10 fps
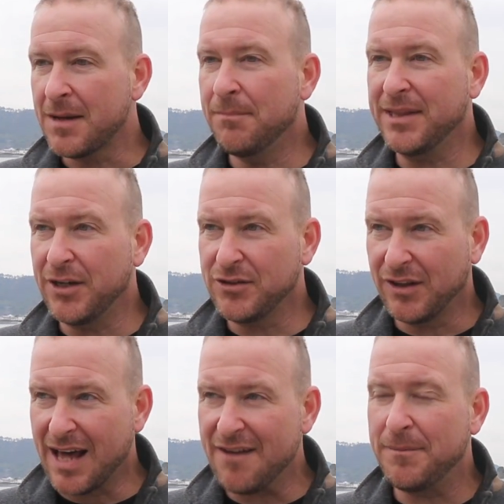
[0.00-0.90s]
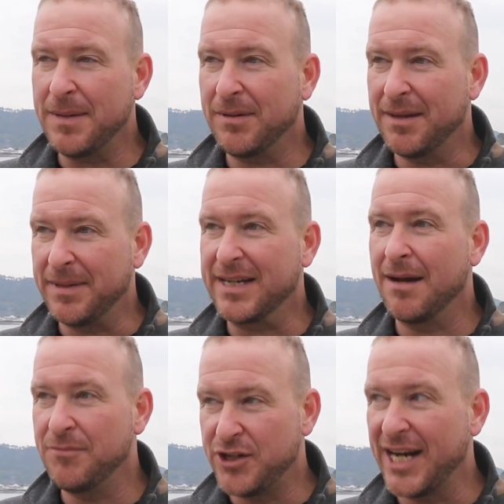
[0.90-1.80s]
but there's a lot of people that
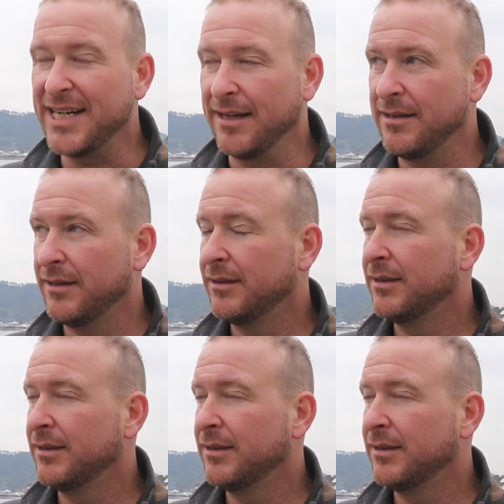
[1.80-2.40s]
become jaded.